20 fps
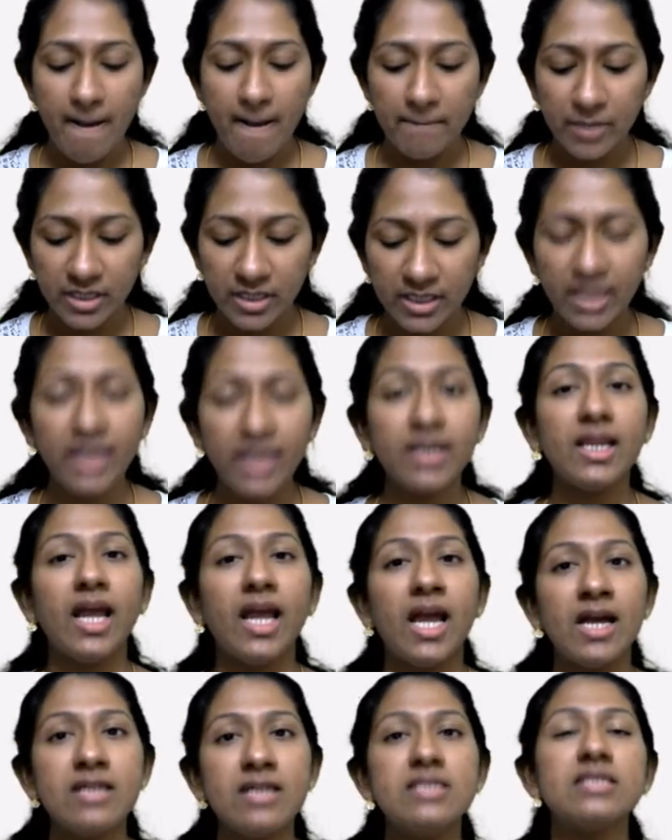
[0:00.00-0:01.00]
But then
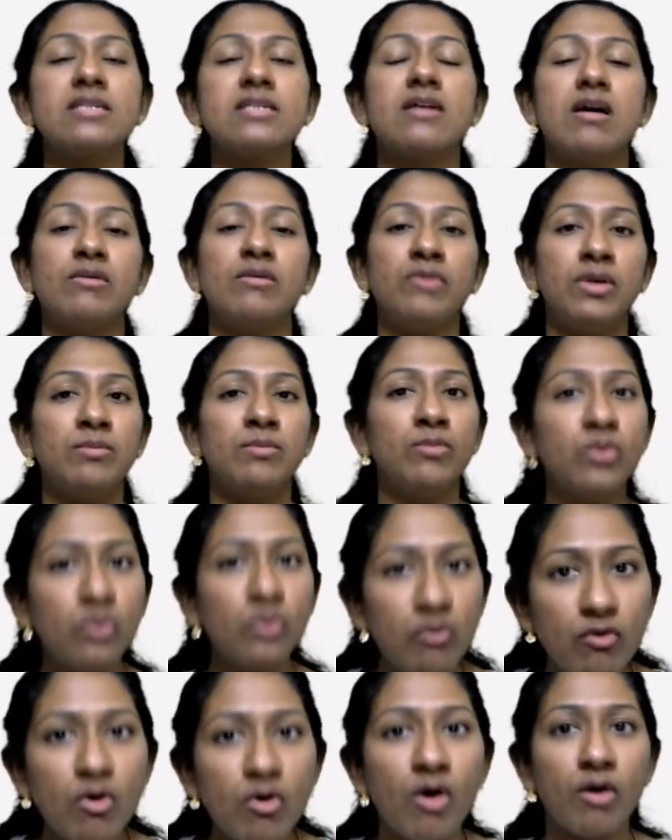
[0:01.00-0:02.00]
as we
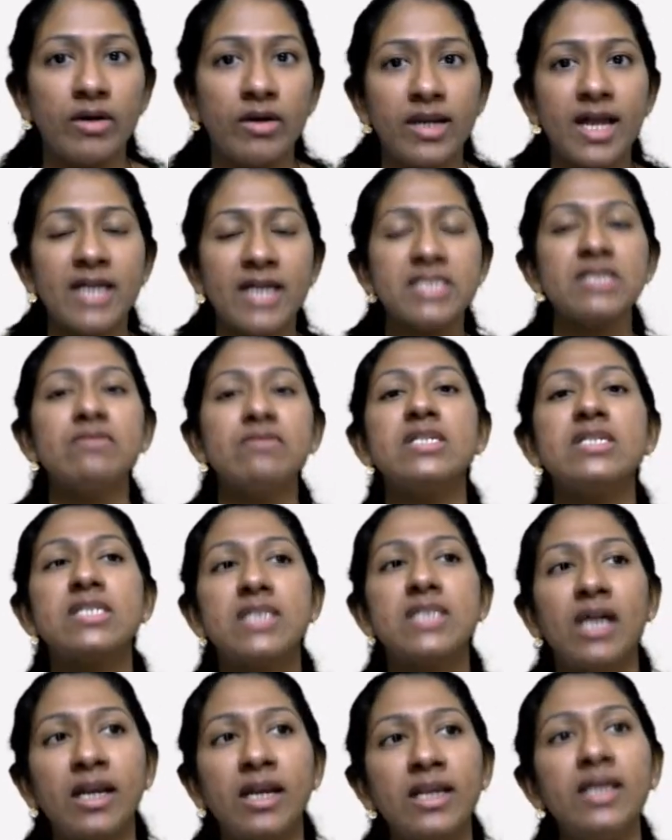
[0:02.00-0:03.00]
move on, as we
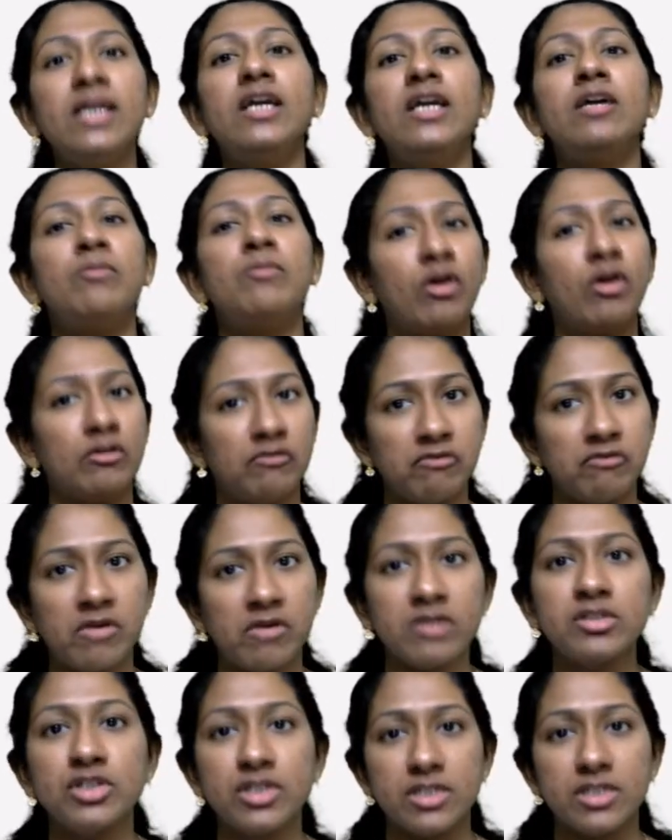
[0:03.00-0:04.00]
study about
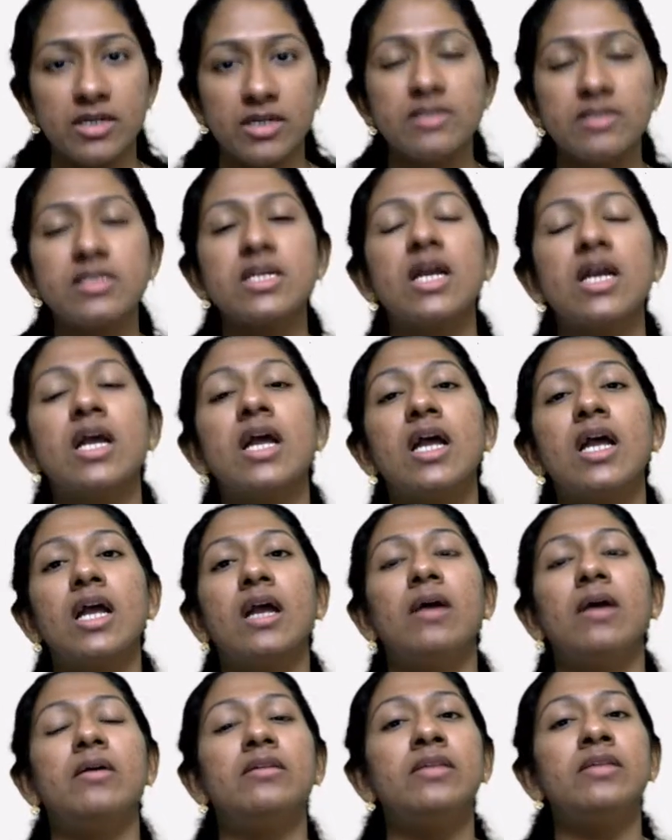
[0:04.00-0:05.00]
functions,
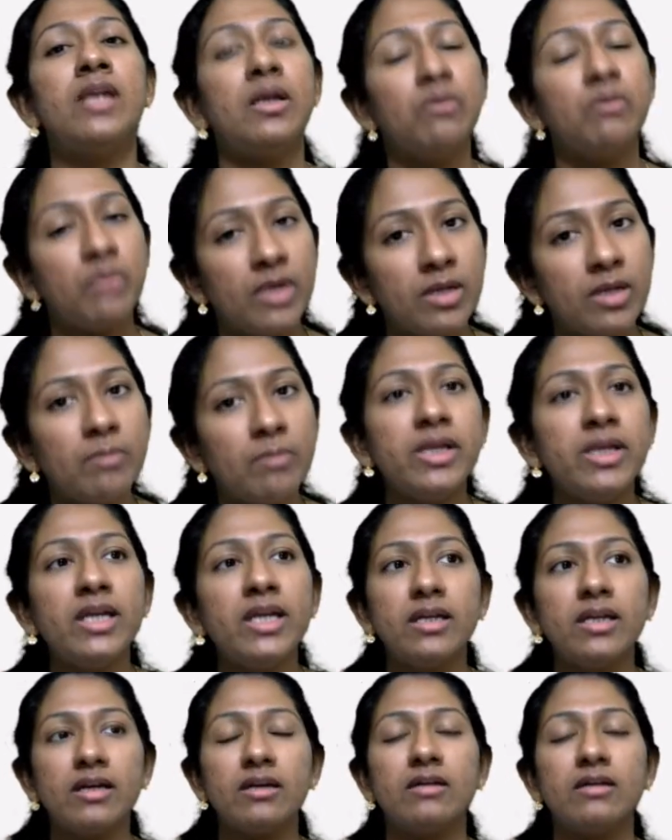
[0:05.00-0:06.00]
there will
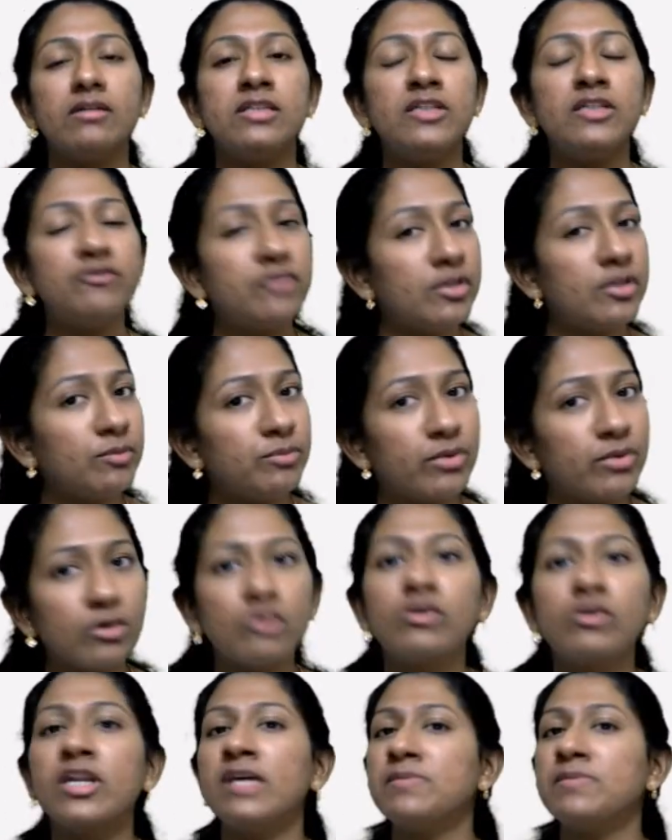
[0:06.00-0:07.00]
be different
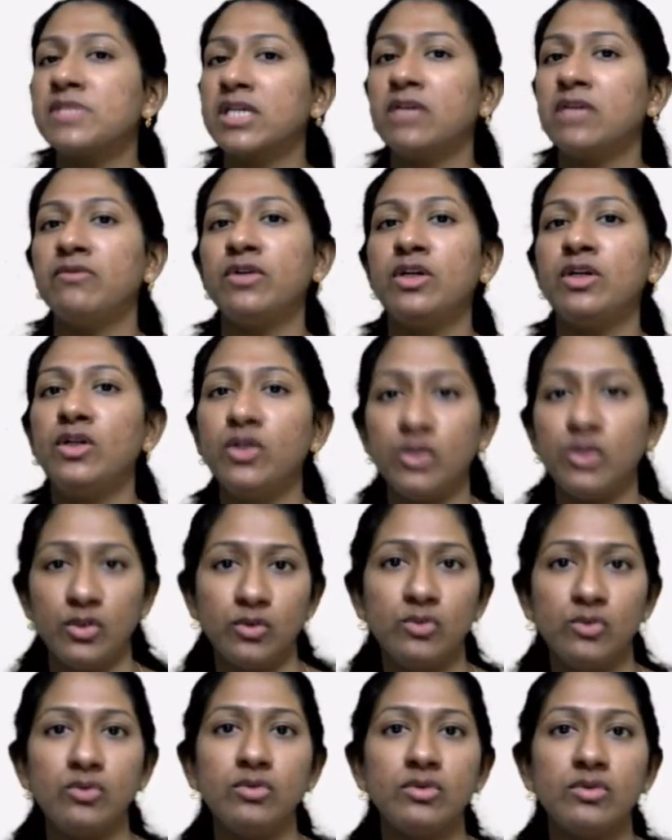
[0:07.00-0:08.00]
programs given to
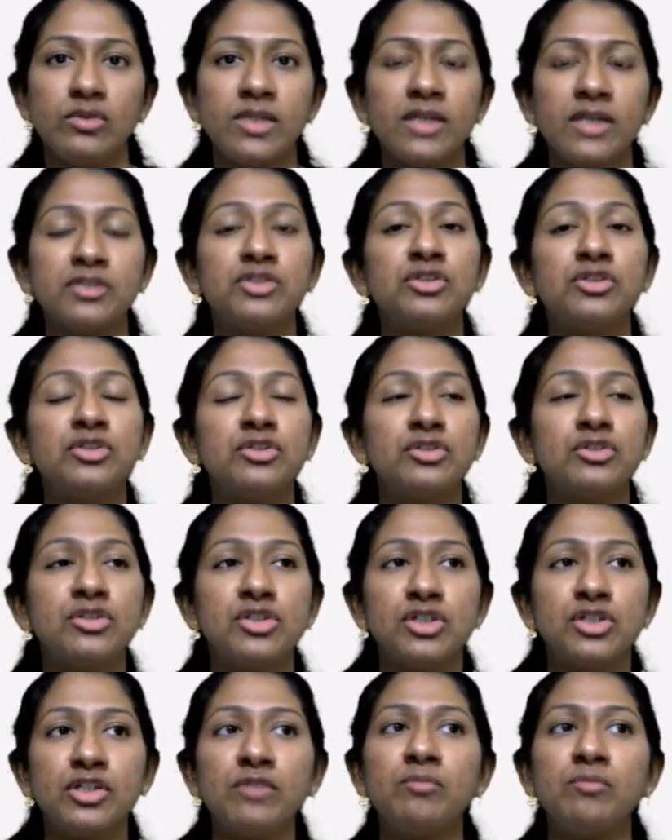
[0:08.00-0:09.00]
you that
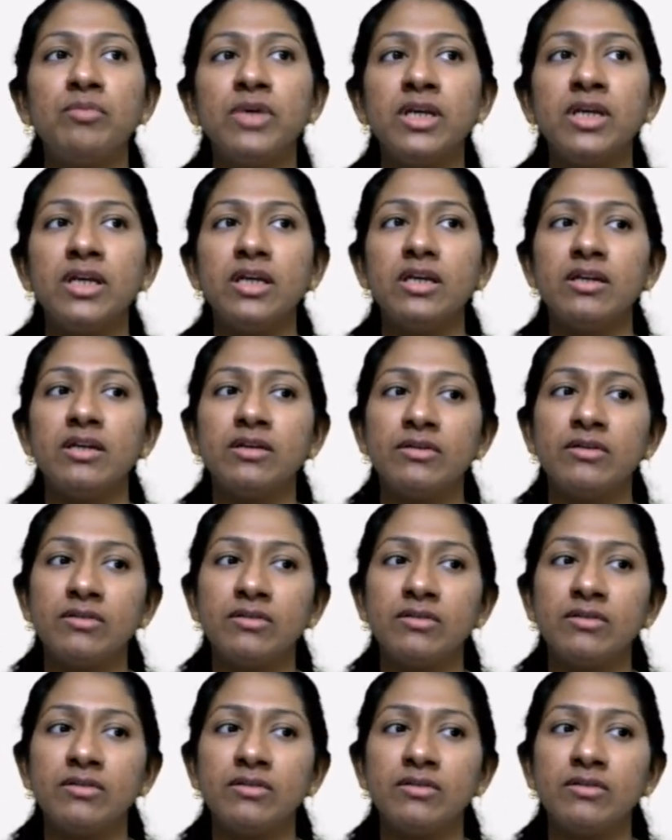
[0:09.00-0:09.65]
should be,